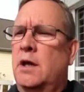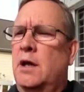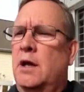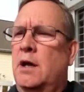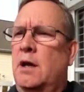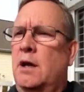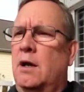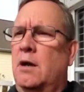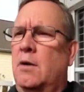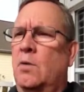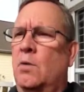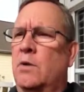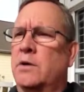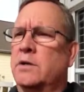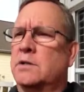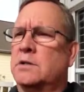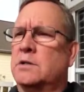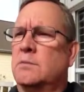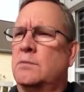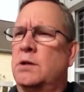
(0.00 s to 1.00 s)
what
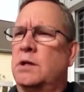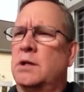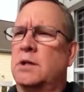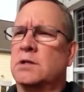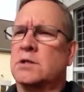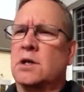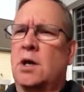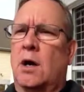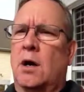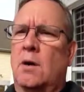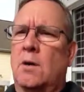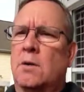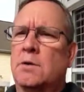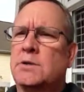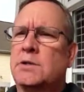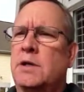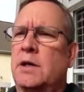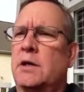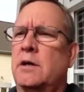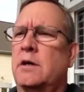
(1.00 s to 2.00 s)
is the biggest
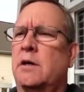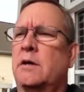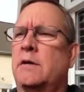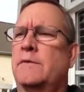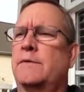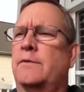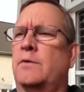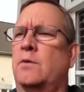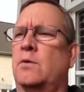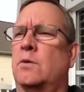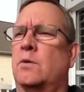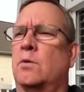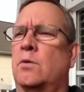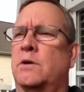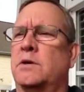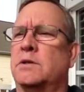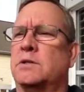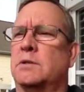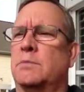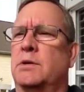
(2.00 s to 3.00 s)
cause of, or
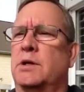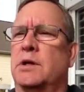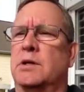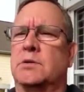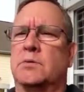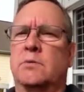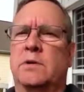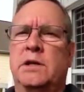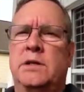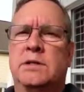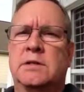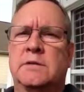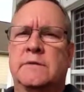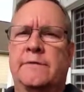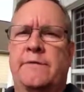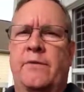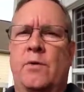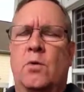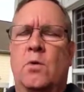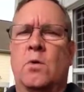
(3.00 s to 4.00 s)
what is the biggest reason
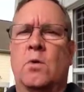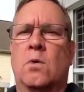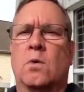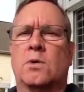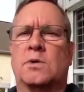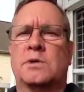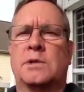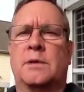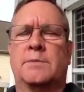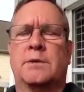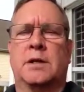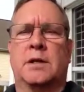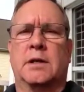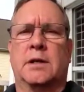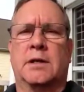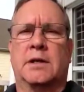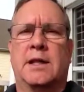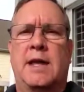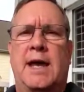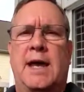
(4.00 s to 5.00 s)
for, something
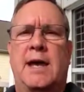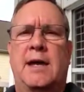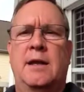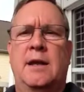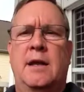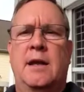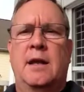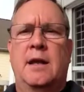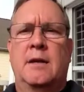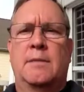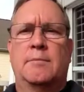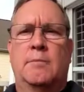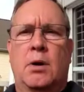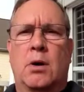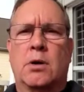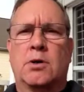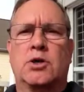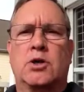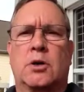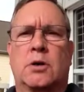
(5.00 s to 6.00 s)
like that,
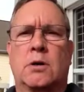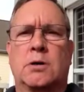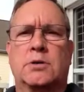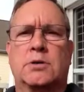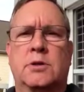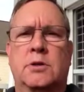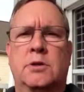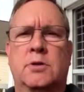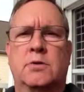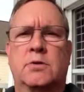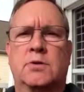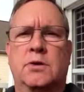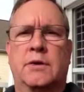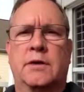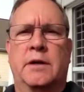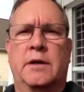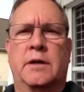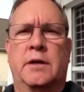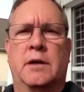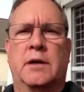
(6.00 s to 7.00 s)
bar charts are
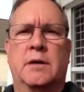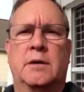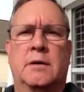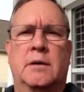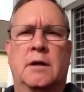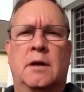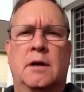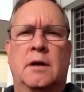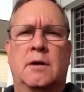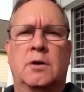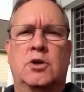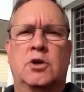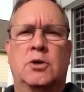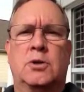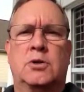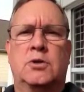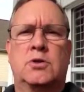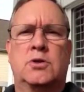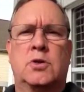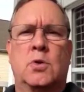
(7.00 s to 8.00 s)
usually a
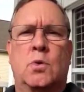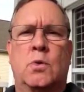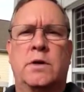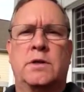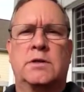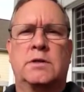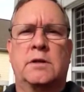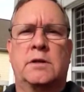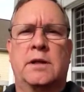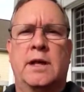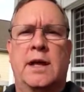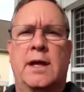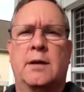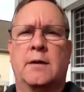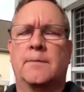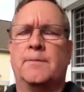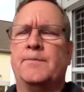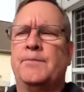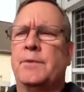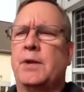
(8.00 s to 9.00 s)
good choice there.